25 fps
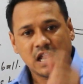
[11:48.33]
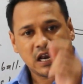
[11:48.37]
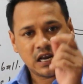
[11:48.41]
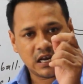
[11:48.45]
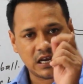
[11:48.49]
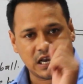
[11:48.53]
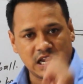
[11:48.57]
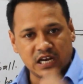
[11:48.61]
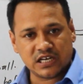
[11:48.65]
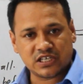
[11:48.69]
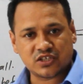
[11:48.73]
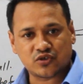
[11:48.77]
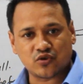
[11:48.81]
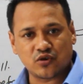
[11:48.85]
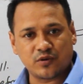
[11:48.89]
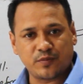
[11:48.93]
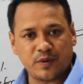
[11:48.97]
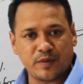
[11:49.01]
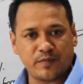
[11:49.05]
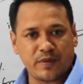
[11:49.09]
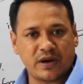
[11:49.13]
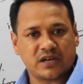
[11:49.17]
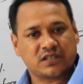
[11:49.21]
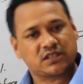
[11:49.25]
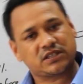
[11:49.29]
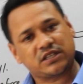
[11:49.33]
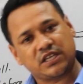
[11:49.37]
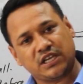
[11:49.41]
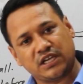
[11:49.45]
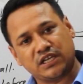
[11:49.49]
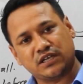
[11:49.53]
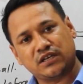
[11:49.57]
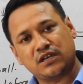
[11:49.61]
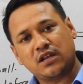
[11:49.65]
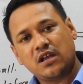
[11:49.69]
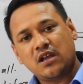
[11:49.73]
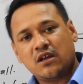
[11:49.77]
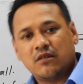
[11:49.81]
lens should be made
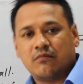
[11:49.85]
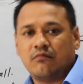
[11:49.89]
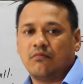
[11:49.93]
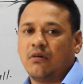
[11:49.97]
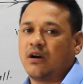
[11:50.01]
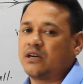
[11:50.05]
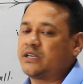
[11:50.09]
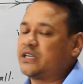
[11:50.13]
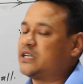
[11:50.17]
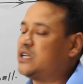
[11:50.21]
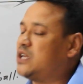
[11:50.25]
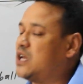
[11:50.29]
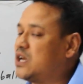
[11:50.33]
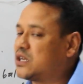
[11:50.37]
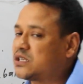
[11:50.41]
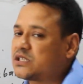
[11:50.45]
thin, but here